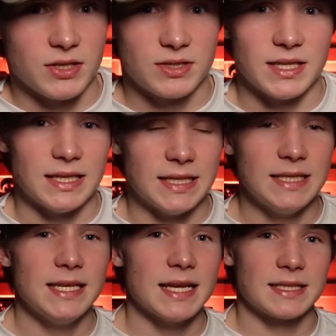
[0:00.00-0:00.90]
There's the
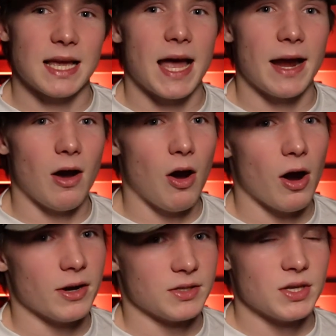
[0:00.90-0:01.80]

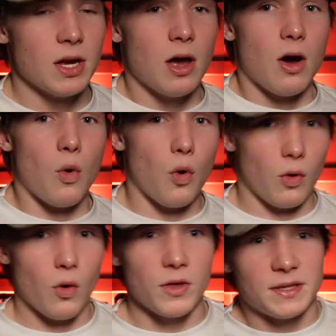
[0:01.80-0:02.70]
ESIRs
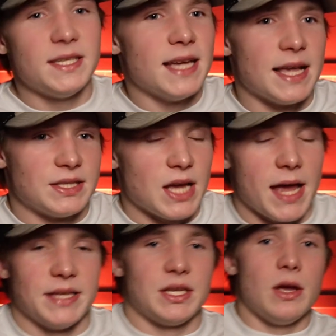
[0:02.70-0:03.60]
or the
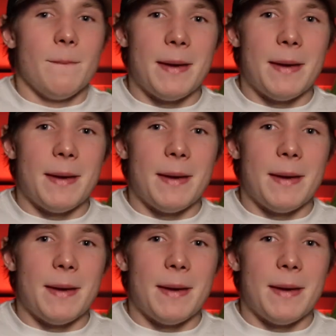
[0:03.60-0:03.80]
TSIs.